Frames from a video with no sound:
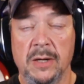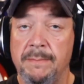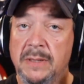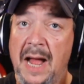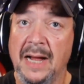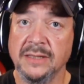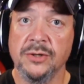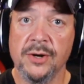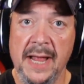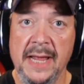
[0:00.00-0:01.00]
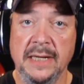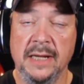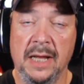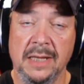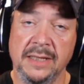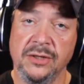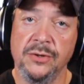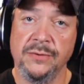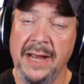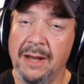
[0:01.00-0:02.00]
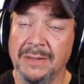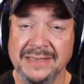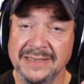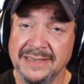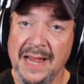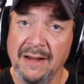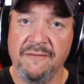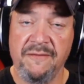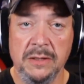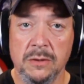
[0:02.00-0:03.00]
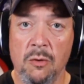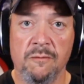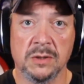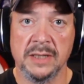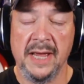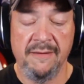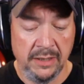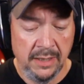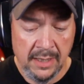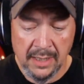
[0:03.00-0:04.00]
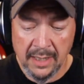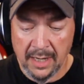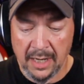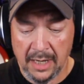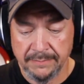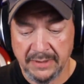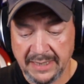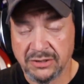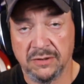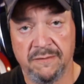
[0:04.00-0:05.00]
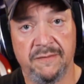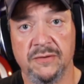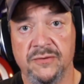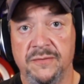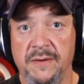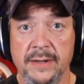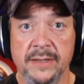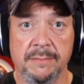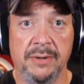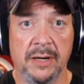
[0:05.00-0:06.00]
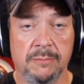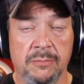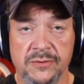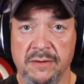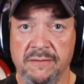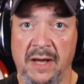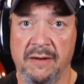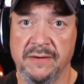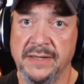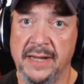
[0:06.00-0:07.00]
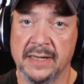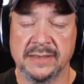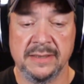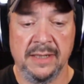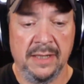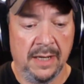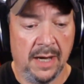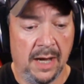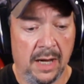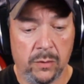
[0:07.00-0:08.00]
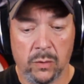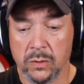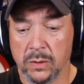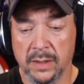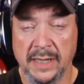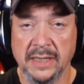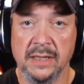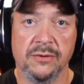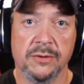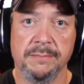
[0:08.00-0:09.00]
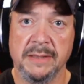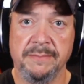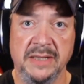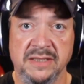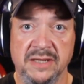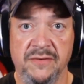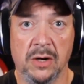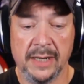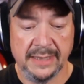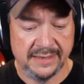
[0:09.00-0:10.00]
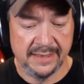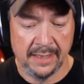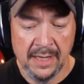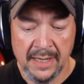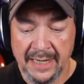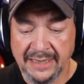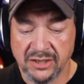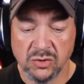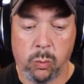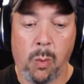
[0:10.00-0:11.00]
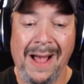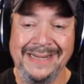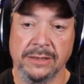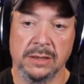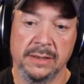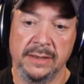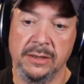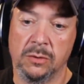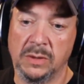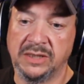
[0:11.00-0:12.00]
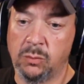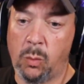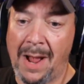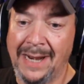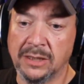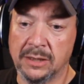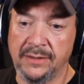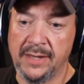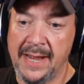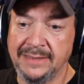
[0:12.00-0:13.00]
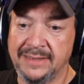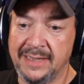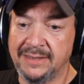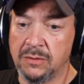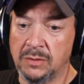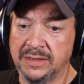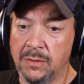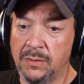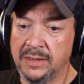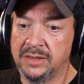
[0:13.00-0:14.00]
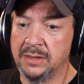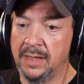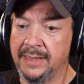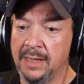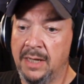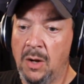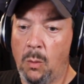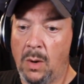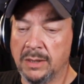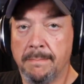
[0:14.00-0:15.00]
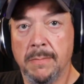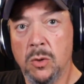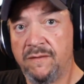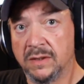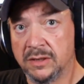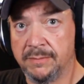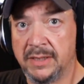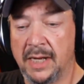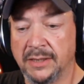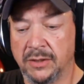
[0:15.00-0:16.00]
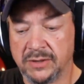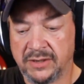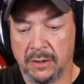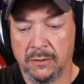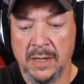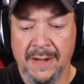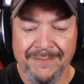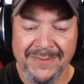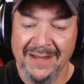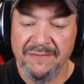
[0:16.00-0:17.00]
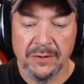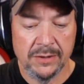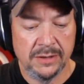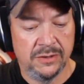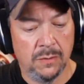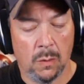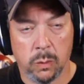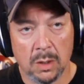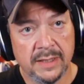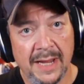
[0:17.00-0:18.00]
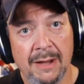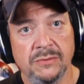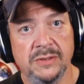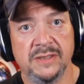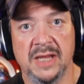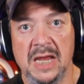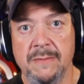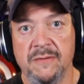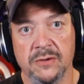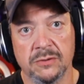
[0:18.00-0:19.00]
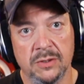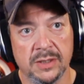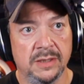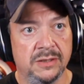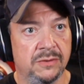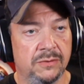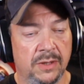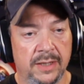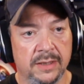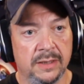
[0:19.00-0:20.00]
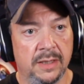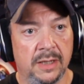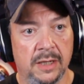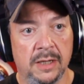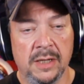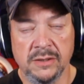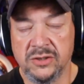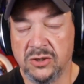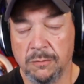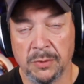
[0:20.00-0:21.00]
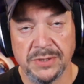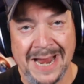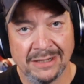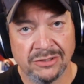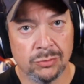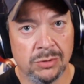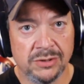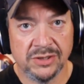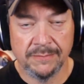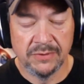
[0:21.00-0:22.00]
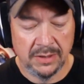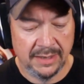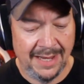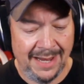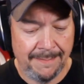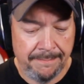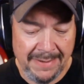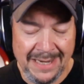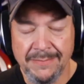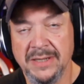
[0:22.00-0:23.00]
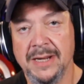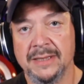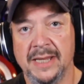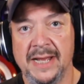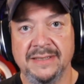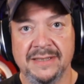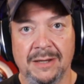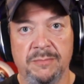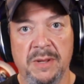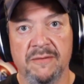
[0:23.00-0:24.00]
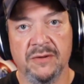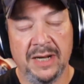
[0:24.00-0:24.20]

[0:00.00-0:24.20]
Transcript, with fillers: But on your head, I'll let you know now, it does not feel overly heavy. Um, it actually feels very comparable to the Valve Index uh, or any other big PC VR headset. It's just wider. You know, it was wider in the headset, so it's going to like want to move a little bit on you. So if you're going to do a workout in this game, if you're looking to do like uh, Supernatural or something like that, maybe not the headset I would pick for that.